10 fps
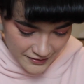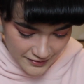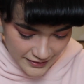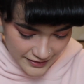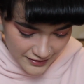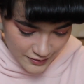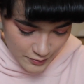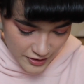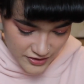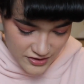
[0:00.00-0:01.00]
Lick the
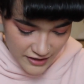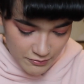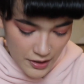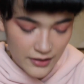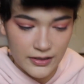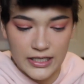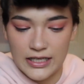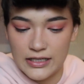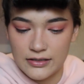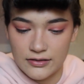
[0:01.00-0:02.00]
brush. I've probably
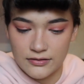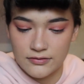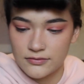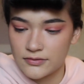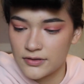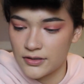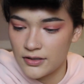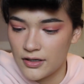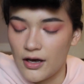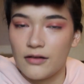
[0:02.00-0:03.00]
eaten
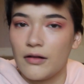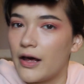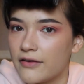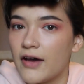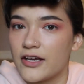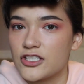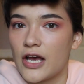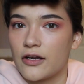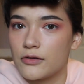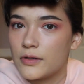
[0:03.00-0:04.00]
a lot of
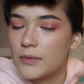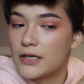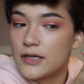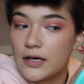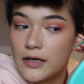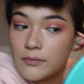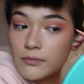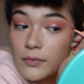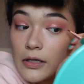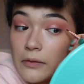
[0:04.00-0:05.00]
eyeshadow in my
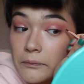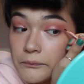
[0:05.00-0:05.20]
time, but